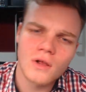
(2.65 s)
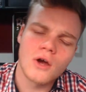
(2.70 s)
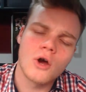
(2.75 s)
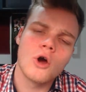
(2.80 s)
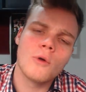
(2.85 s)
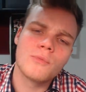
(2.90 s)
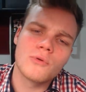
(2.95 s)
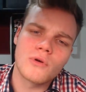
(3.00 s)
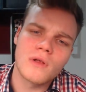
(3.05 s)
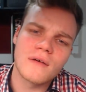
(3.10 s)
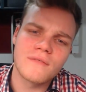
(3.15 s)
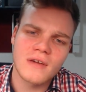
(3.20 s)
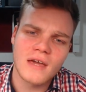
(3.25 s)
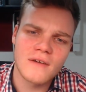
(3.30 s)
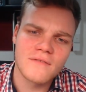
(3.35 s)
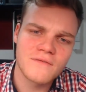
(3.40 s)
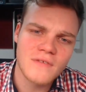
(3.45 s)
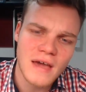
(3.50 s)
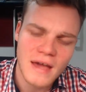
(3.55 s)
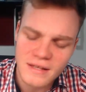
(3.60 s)
I hope you're all having a
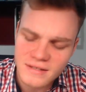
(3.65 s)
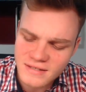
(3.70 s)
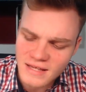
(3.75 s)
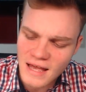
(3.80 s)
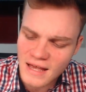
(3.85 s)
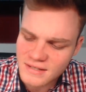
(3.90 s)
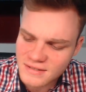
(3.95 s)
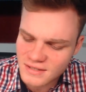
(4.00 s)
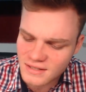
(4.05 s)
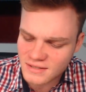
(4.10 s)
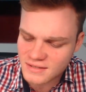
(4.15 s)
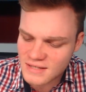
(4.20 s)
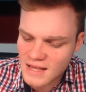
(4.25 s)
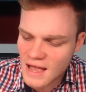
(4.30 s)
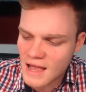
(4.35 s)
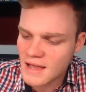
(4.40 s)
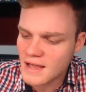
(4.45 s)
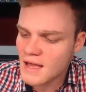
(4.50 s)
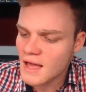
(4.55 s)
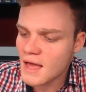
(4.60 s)
fantastic
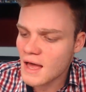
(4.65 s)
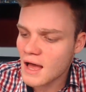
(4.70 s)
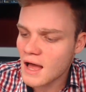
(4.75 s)
day.